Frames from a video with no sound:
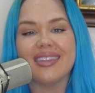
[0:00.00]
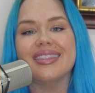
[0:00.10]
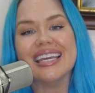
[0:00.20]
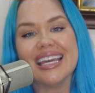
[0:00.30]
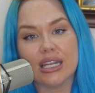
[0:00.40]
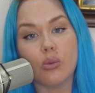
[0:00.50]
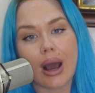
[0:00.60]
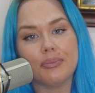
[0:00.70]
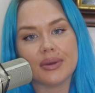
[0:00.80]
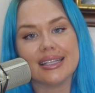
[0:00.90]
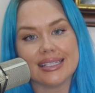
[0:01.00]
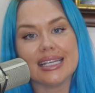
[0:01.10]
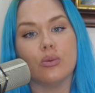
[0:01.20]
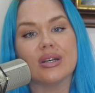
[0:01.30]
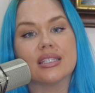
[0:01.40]
The
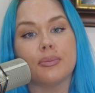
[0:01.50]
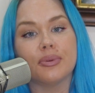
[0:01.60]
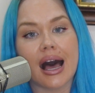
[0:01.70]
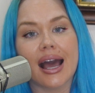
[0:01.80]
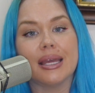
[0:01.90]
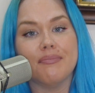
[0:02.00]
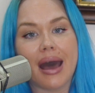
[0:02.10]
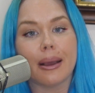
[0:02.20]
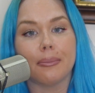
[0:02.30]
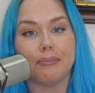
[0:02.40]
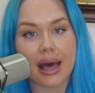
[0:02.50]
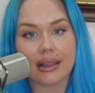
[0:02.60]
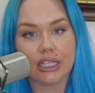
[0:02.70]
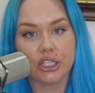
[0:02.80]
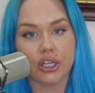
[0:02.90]
NYPD was supplying Matt
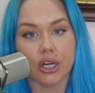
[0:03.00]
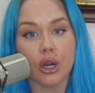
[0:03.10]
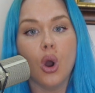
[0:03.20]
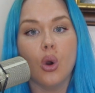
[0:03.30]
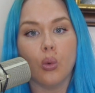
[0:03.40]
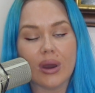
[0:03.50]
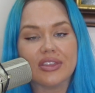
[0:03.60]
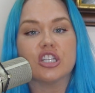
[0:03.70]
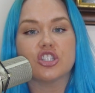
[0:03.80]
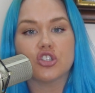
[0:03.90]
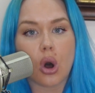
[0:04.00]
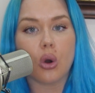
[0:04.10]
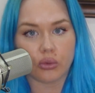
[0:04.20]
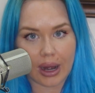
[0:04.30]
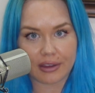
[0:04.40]
Bellinger with
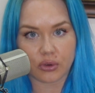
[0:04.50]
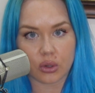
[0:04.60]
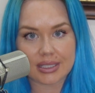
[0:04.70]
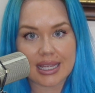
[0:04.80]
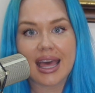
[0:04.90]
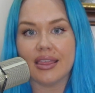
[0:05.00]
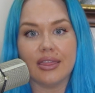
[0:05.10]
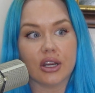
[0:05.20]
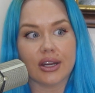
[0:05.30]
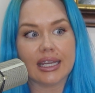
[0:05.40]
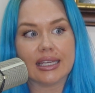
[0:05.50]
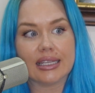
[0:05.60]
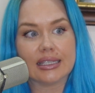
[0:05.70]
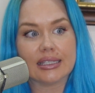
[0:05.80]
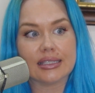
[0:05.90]
assault rifles. There
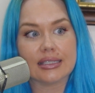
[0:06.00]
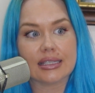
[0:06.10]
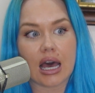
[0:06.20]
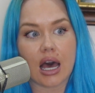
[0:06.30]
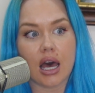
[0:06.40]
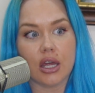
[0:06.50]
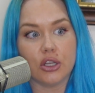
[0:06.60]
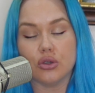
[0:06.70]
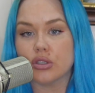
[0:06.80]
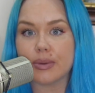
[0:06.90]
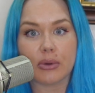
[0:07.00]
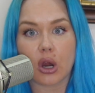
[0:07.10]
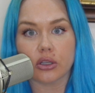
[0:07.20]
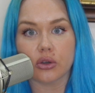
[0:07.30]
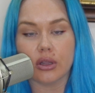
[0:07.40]
is a newspaper
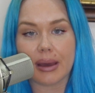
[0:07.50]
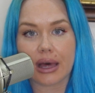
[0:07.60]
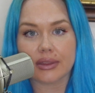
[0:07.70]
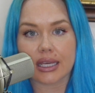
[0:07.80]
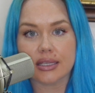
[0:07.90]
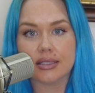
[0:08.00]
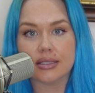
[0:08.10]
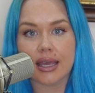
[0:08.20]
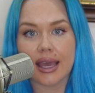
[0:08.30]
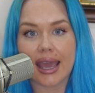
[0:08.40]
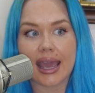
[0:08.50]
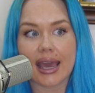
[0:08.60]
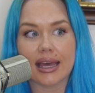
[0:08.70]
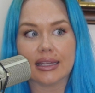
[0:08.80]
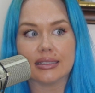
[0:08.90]
article about this,
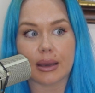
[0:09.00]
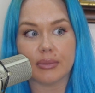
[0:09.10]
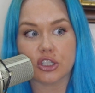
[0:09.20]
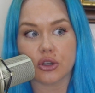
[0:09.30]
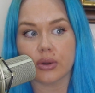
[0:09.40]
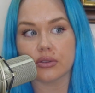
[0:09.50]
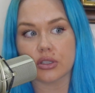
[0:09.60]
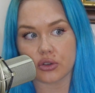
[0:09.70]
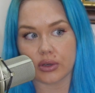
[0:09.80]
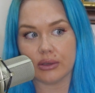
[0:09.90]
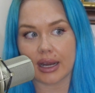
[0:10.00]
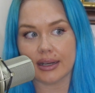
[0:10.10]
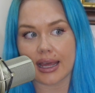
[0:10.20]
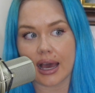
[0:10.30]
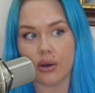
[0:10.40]
and I'm going to show it on the screen right
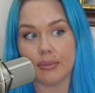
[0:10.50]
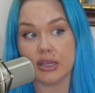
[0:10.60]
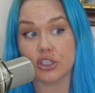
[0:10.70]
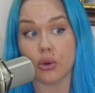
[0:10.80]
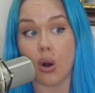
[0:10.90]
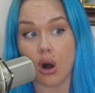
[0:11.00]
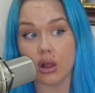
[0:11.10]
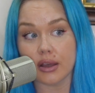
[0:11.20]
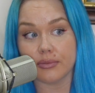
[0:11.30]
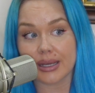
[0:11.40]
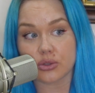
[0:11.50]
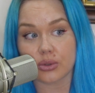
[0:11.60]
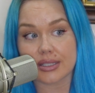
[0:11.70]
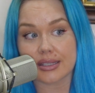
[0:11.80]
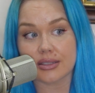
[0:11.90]
now. I'm going to show all of my
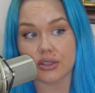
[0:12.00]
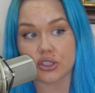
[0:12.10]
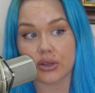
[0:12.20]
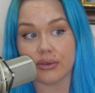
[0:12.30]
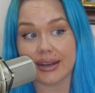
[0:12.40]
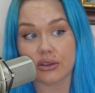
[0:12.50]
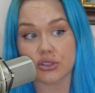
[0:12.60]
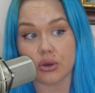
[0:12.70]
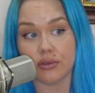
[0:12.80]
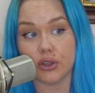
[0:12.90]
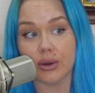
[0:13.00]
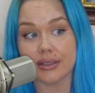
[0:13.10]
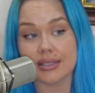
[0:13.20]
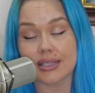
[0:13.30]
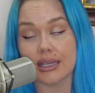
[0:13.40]
sources on the screen right now. So if you are
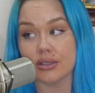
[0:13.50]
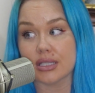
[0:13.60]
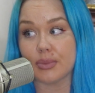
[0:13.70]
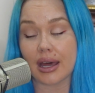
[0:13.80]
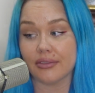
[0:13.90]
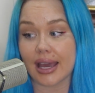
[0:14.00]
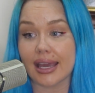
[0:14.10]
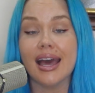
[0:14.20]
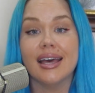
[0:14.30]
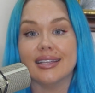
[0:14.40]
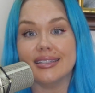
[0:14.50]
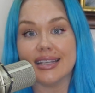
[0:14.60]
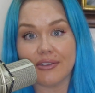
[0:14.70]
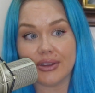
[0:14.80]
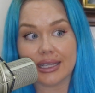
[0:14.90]
listening on Spotify,
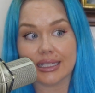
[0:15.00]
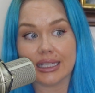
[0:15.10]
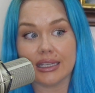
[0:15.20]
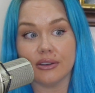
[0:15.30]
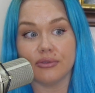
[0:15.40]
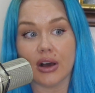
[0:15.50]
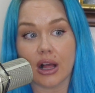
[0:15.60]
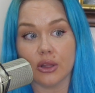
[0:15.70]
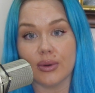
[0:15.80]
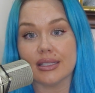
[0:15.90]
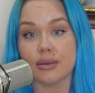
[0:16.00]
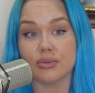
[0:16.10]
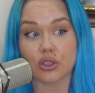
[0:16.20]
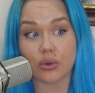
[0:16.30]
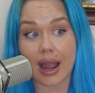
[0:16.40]
definitely follow and
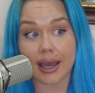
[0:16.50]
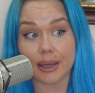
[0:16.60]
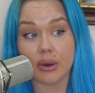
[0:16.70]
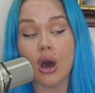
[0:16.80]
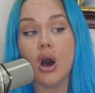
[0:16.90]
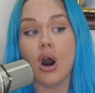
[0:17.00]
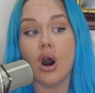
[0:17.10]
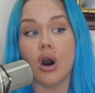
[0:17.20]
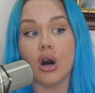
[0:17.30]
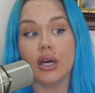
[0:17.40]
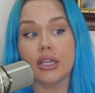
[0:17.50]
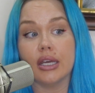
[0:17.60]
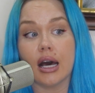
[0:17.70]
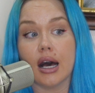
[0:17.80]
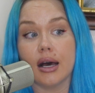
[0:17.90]
subscribe on
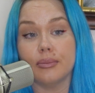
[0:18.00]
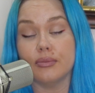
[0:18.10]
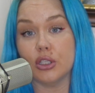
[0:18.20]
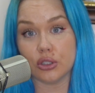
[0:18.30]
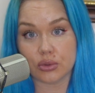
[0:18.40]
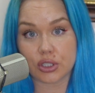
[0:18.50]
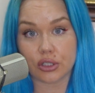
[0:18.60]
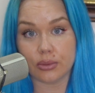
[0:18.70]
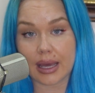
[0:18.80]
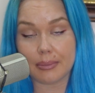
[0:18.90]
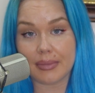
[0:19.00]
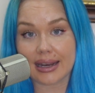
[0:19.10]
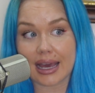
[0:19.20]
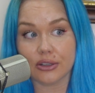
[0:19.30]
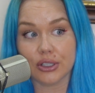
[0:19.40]
YouTube at Mad
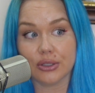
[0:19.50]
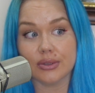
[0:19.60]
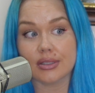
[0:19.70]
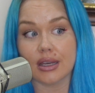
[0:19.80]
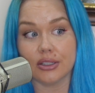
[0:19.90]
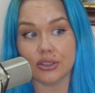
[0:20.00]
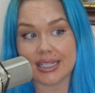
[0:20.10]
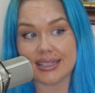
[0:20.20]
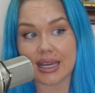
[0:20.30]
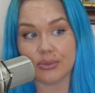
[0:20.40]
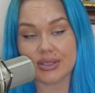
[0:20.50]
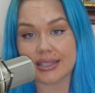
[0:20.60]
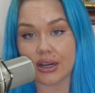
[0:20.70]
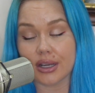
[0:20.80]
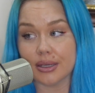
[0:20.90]
Hatter News under Tea Time with
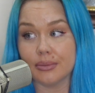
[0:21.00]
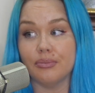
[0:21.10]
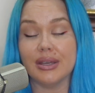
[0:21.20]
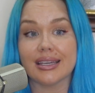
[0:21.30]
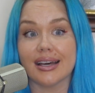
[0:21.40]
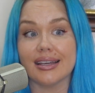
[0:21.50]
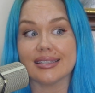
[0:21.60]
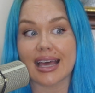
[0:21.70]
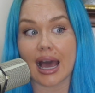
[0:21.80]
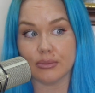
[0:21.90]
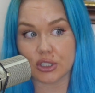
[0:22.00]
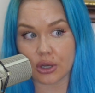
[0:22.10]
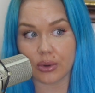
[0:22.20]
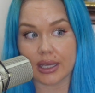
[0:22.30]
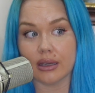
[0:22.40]
Sarah, because I'm
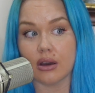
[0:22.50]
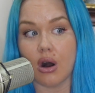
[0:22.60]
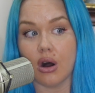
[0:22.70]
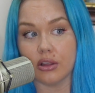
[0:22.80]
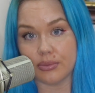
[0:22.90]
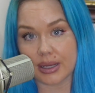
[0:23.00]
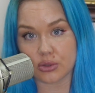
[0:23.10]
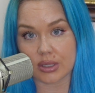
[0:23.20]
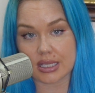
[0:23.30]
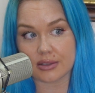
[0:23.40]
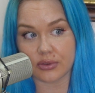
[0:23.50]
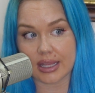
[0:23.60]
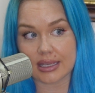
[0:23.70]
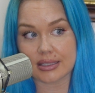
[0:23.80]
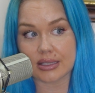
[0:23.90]
showing all of my sources for
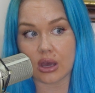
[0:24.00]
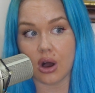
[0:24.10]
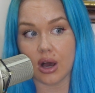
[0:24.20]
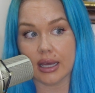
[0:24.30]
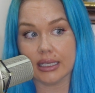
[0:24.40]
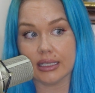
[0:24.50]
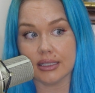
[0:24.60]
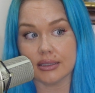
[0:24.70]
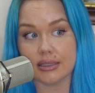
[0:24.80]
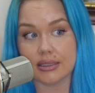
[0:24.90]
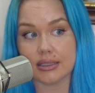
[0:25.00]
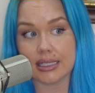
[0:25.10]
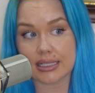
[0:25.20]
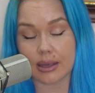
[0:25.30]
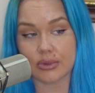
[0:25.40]
this on
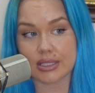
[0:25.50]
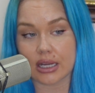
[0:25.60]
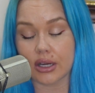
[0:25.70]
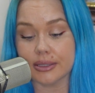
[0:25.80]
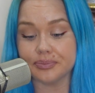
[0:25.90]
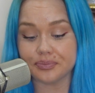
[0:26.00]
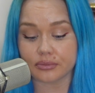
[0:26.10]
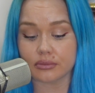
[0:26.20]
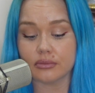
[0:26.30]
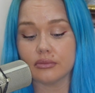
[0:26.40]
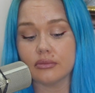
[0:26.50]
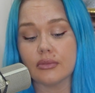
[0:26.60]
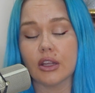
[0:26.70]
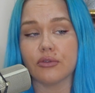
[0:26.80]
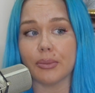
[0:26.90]
Tea Time with Sarah
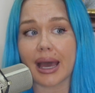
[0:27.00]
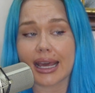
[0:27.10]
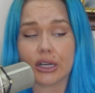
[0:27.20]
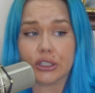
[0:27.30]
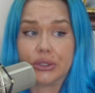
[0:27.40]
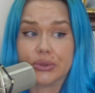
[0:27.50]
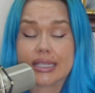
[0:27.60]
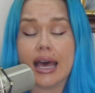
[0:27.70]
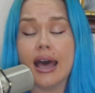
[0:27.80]
for Mad Hatter News.